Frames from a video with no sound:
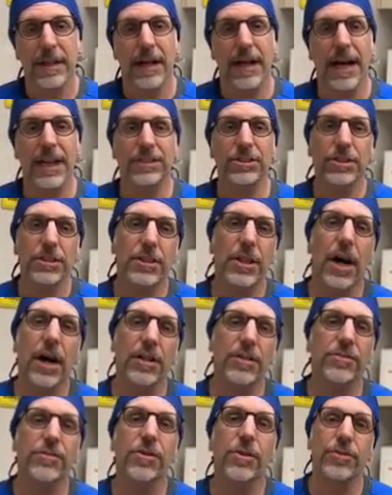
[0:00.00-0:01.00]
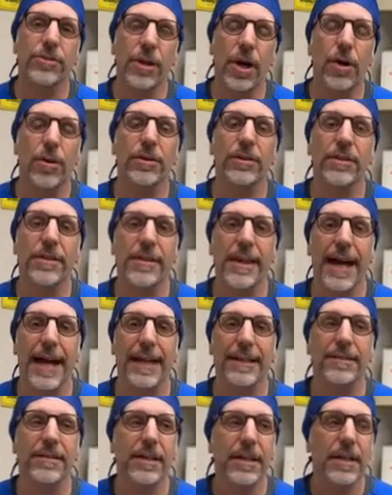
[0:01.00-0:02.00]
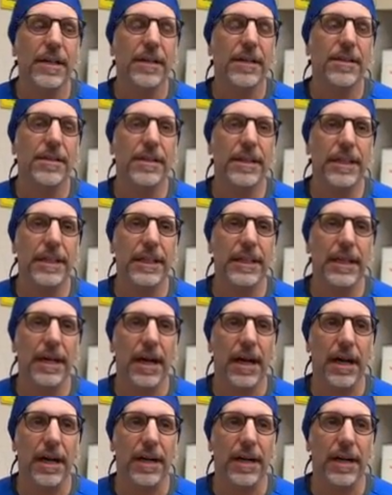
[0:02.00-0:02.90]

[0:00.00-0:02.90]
I should also note that the